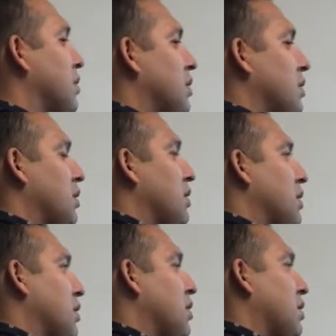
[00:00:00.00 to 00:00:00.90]

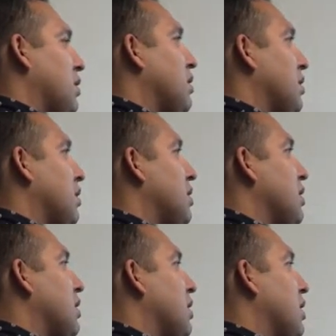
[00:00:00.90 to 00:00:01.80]

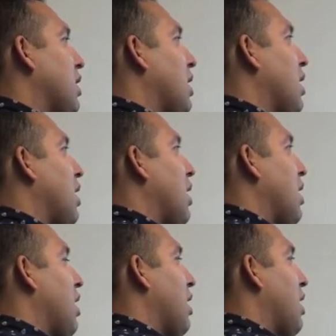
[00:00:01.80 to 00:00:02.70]

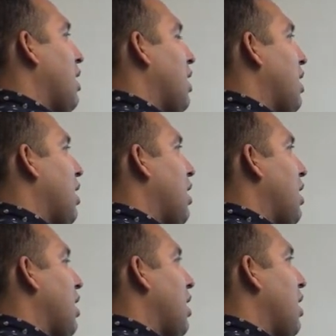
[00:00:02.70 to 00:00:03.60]

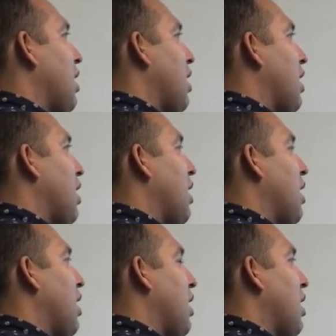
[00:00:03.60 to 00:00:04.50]

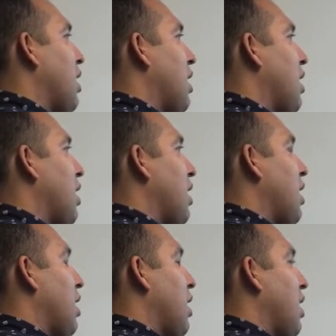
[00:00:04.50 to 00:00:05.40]

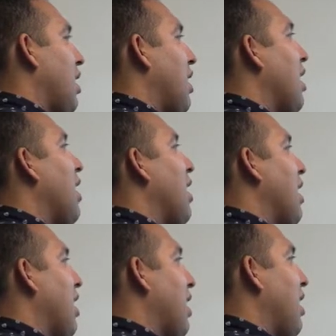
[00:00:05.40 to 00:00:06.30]

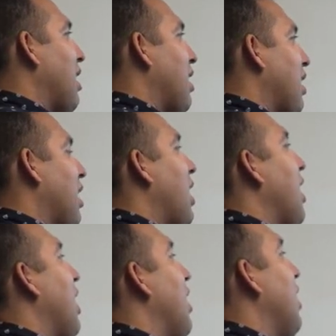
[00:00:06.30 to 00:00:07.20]

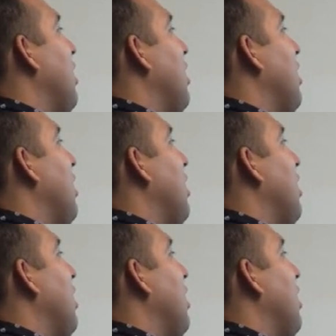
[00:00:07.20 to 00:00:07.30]
[no speech]